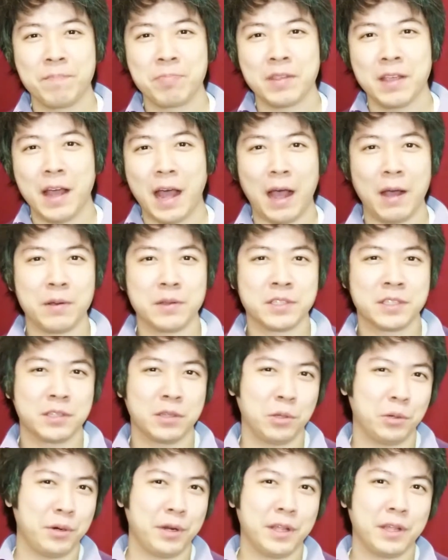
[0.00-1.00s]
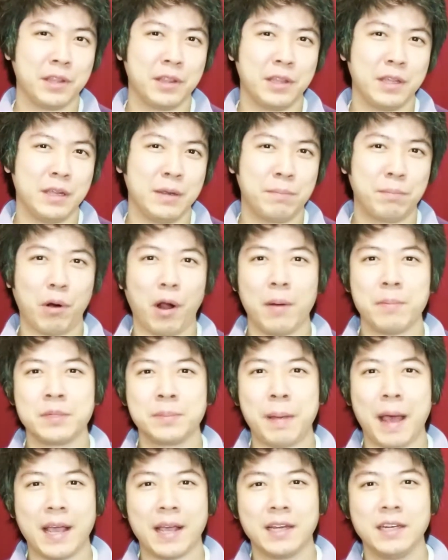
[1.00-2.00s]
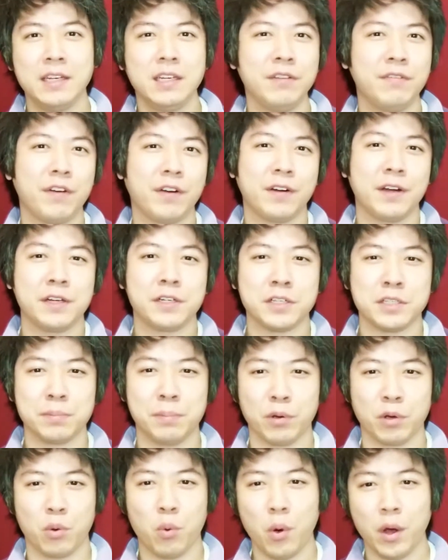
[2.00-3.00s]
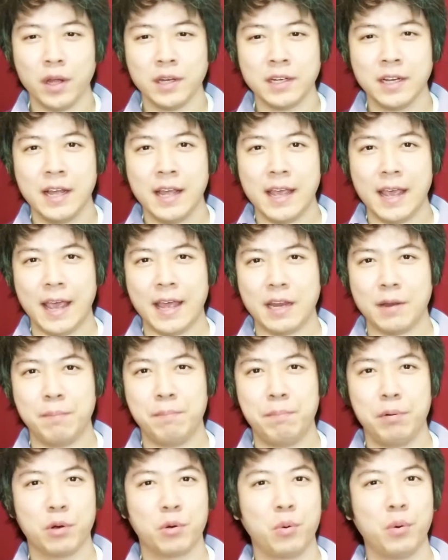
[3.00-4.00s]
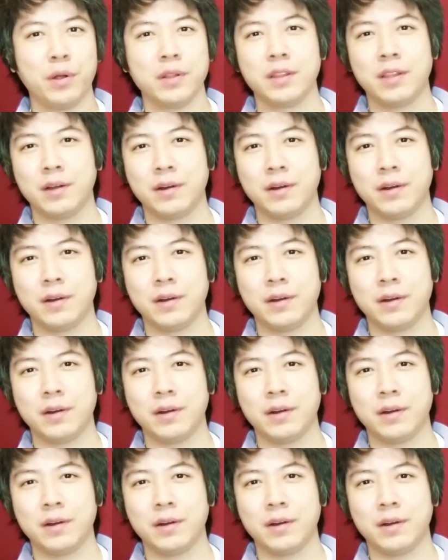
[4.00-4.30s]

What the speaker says: I was learning the Brahms Paganini Variations Book 1, and in Book 1 there